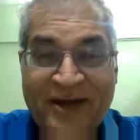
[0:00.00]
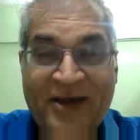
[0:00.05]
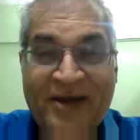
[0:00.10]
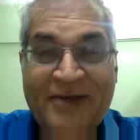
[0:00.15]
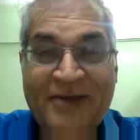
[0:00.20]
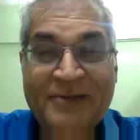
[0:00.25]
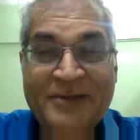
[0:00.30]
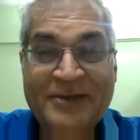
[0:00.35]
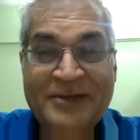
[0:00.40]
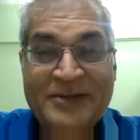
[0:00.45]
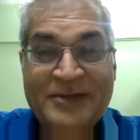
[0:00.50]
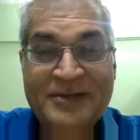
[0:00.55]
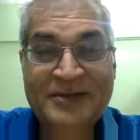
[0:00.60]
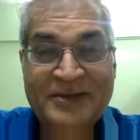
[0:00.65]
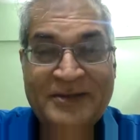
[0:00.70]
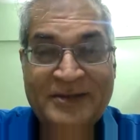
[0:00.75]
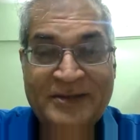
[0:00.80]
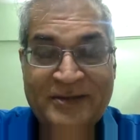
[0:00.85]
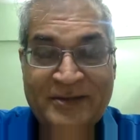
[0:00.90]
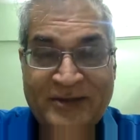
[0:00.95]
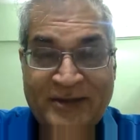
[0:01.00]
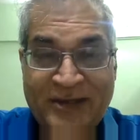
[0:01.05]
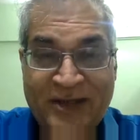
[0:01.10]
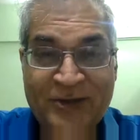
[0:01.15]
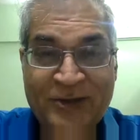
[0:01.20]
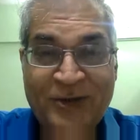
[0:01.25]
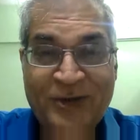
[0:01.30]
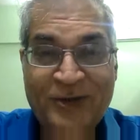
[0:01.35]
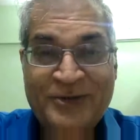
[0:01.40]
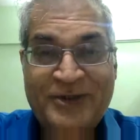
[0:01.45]
I am a
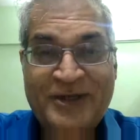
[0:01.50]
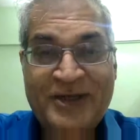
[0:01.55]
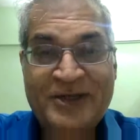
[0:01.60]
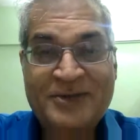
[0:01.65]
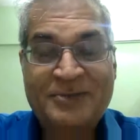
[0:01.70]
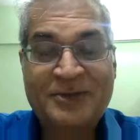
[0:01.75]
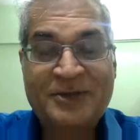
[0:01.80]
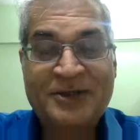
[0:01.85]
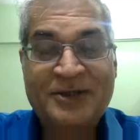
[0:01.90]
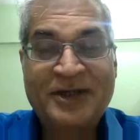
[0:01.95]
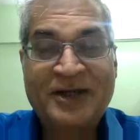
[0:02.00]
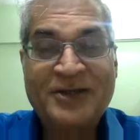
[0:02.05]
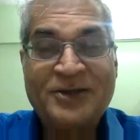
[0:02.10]
technology expert.